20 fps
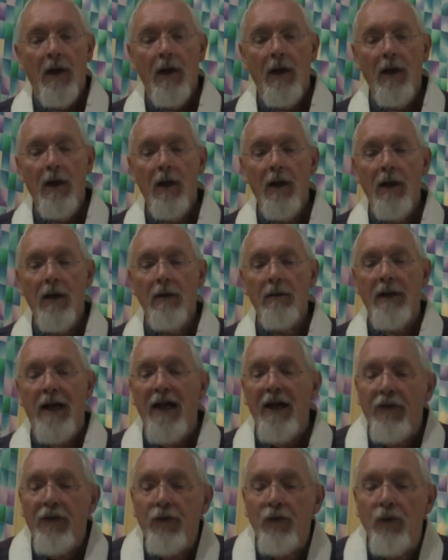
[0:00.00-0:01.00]

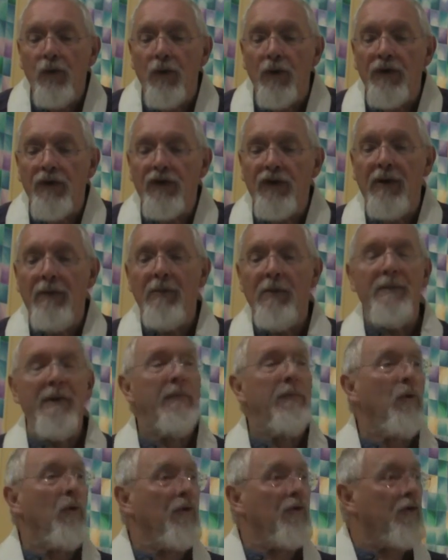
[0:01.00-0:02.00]
Our thoughts, some a
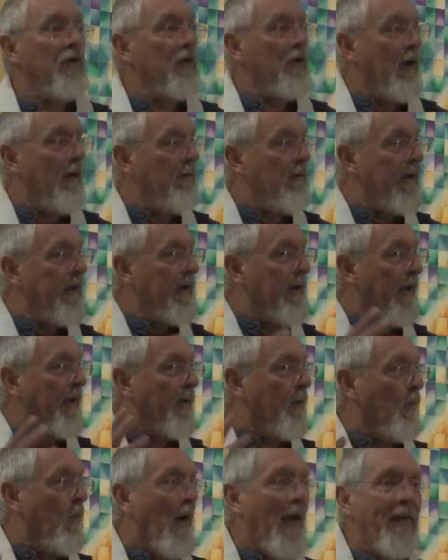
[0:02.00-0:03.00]
bit more slowly, like
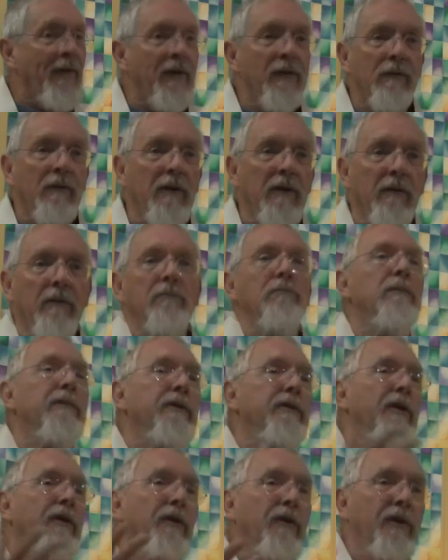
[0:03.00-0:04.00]
the weather, although
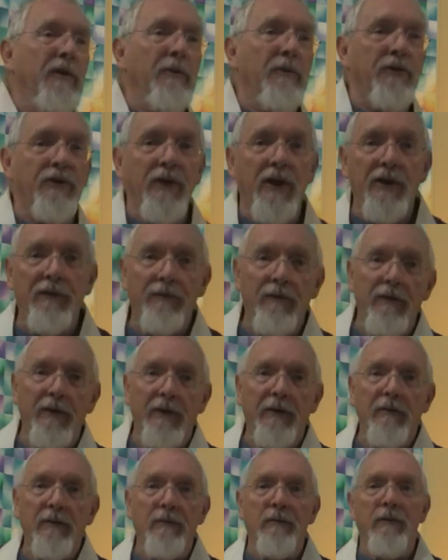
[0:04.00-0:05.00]
it doesn't seem to change
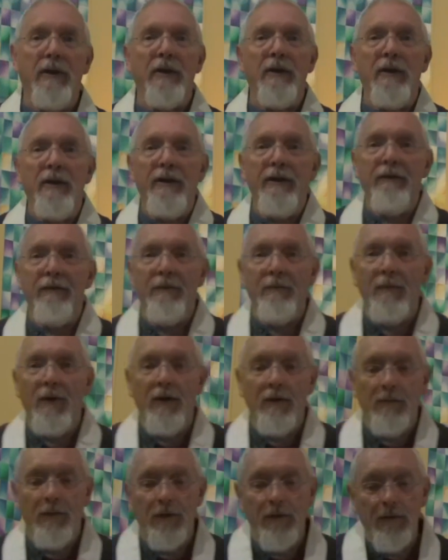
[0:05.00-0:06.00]
very quickly here at the
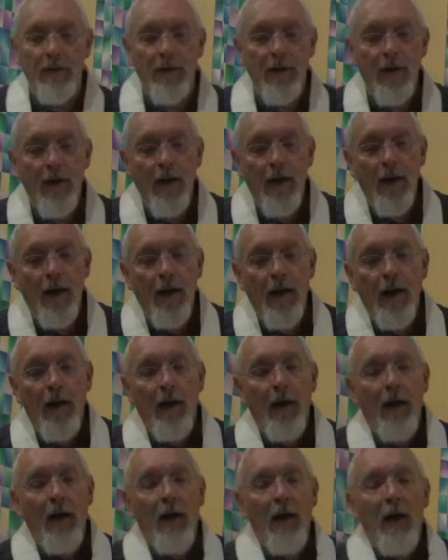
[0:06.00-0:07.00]
moment.
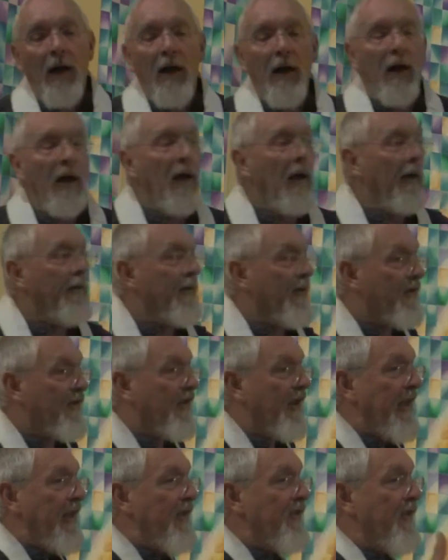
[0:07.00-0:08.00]
The
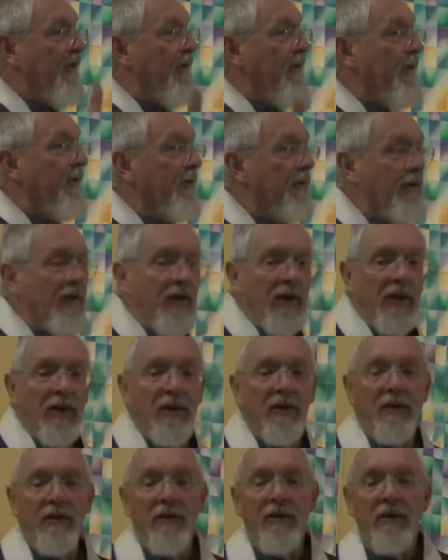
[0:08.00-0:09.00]
seasons,
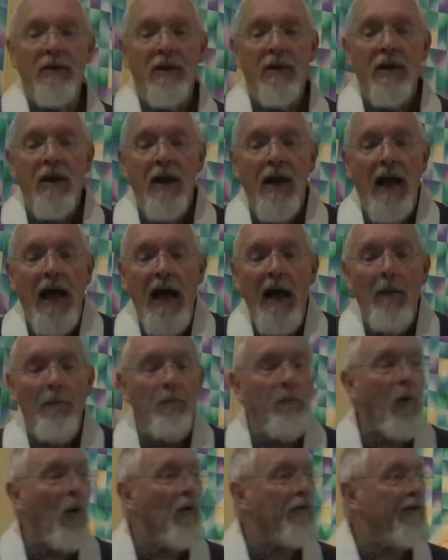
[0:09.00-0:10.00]
our
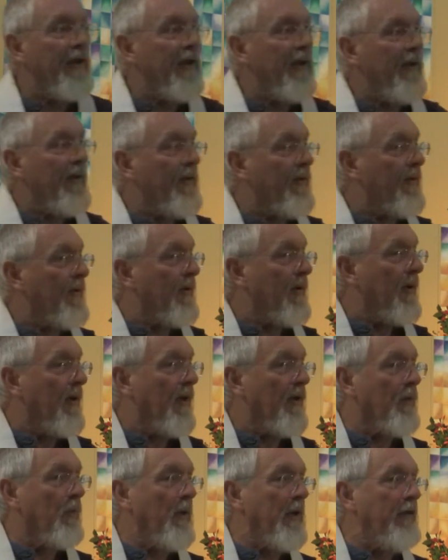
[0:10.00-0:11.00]
bodies
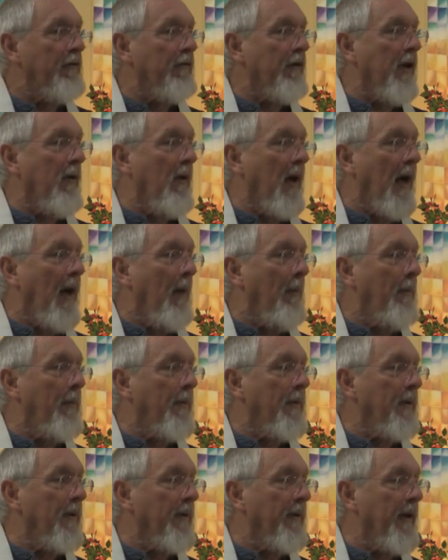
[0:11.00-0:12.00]
as we grow up
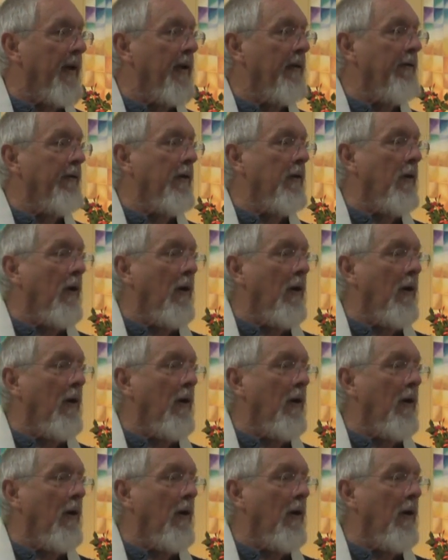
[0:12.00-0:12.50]
and then grow